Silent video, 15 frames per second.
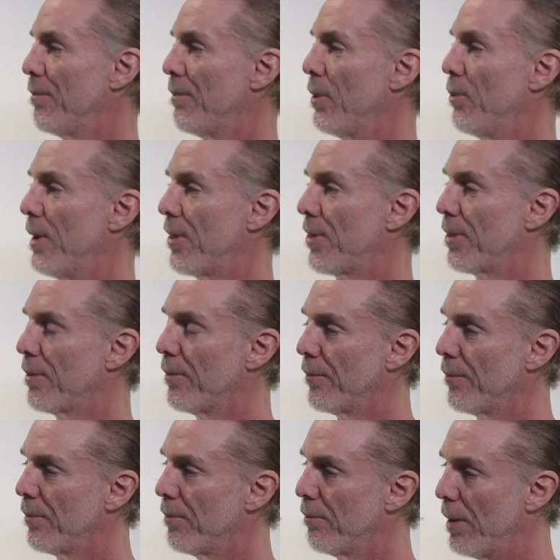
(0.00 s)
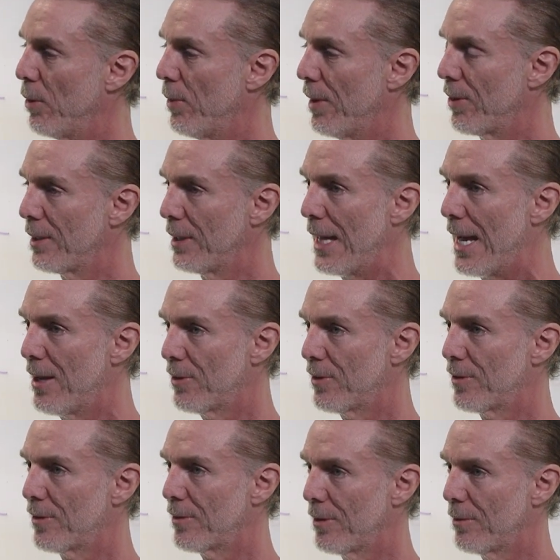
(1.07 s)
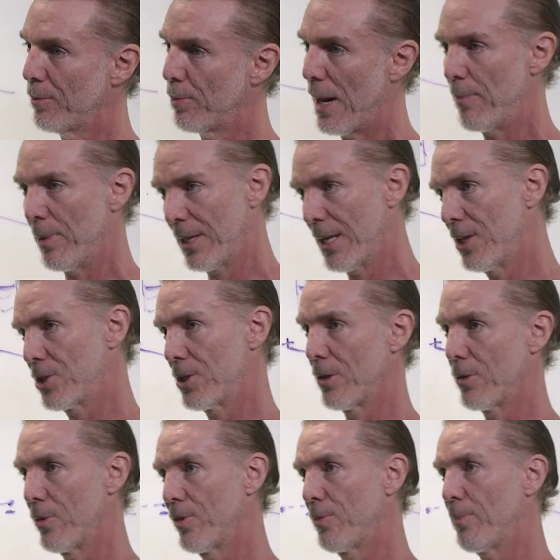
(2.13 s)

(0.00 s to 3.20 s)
But with less propagation through